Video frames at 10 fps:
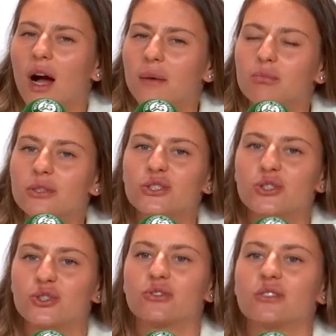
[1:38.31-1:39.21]
I'm
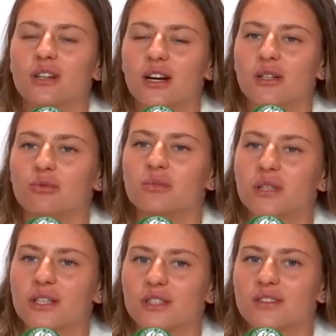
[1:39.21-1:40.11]
pretty sure I would,
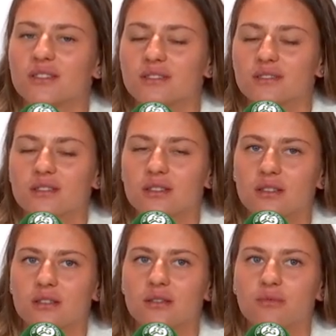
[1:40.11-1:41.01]
because
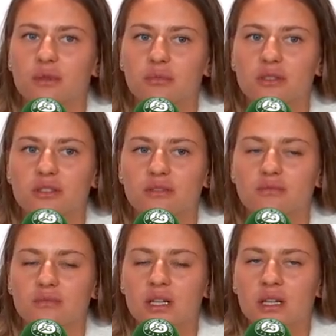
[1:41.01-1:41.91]

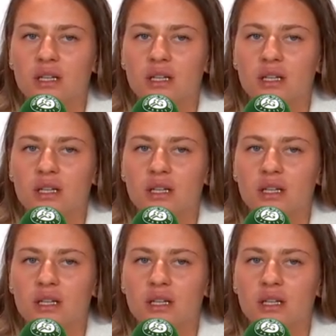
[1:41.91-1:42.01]
Wimbledon